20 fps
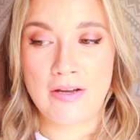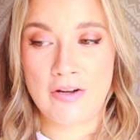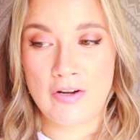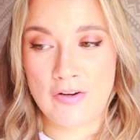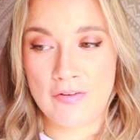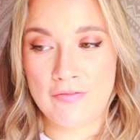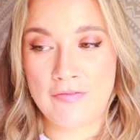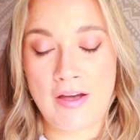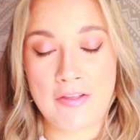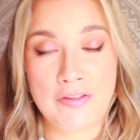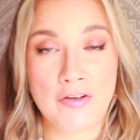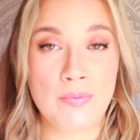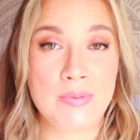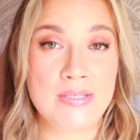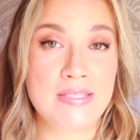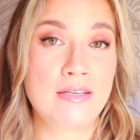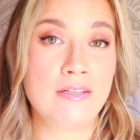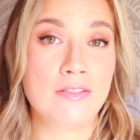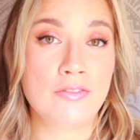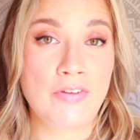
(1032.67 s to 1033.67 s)
Her father
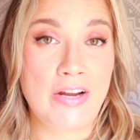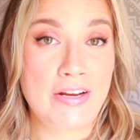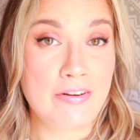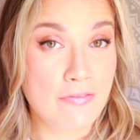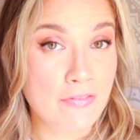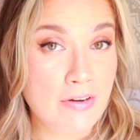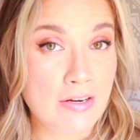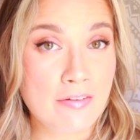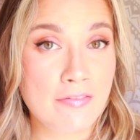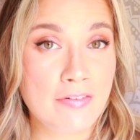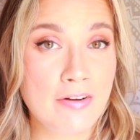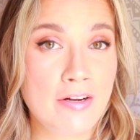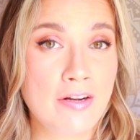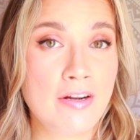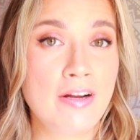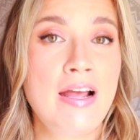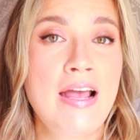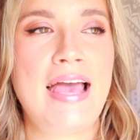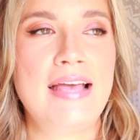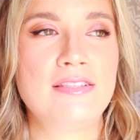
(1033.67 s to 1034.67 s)
was killed right in front of
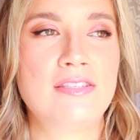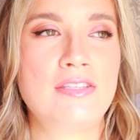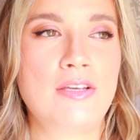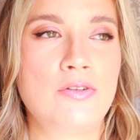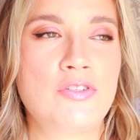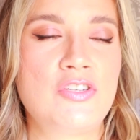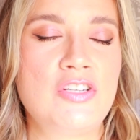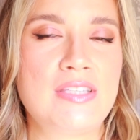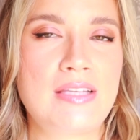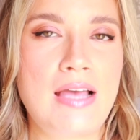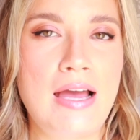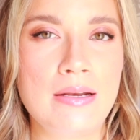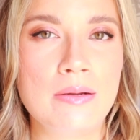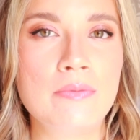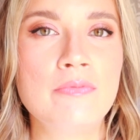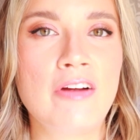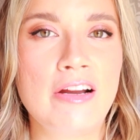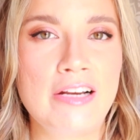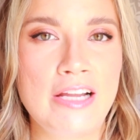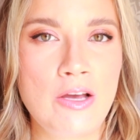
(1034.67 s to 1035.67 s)
her, and so she's kind
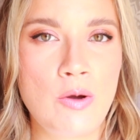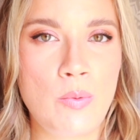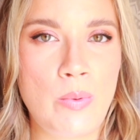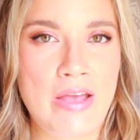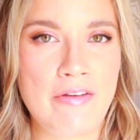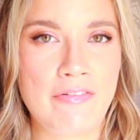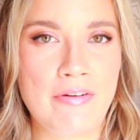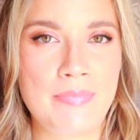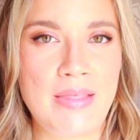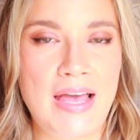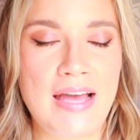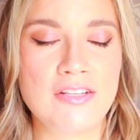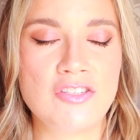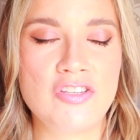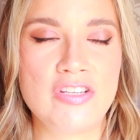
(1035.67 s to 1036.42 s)
of running away from that.